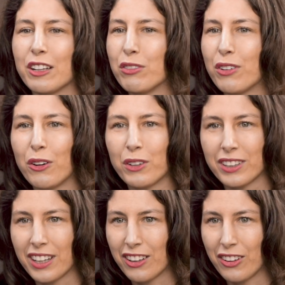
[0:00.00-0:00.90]
They're just
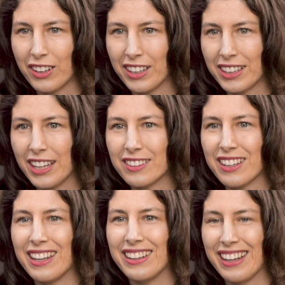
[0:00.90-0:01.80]
unfolding their learning.
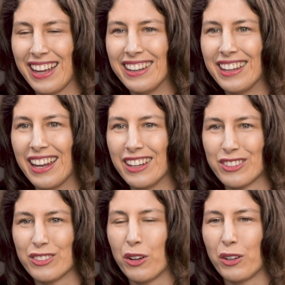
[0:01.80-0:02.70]
And
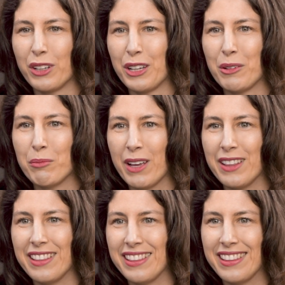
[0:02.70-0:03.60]
it's not
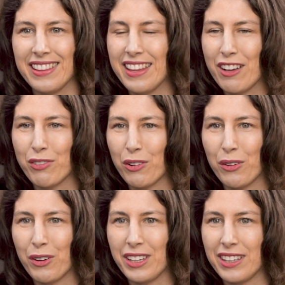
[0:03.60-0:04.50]
and
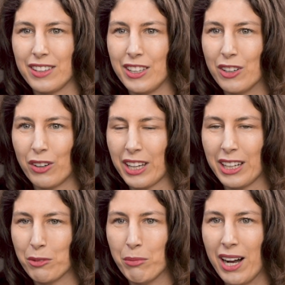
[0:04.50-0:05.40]
therefore you're not
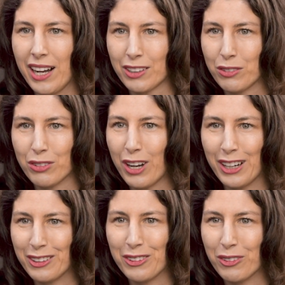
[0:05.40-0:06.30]
getting a mark of
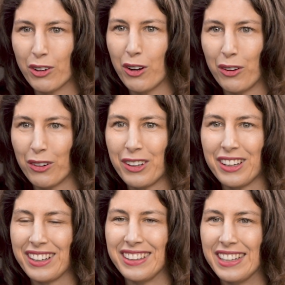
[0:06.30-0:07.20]
right or wrong.
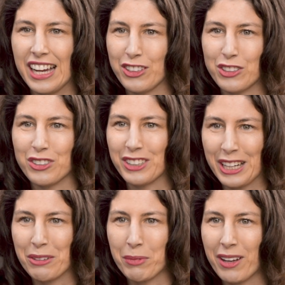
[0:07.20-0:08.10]
Now you should
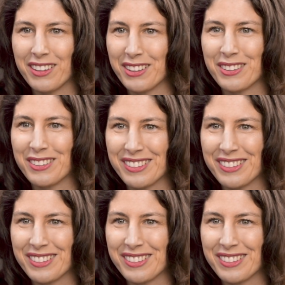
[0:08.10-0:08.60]
get it by this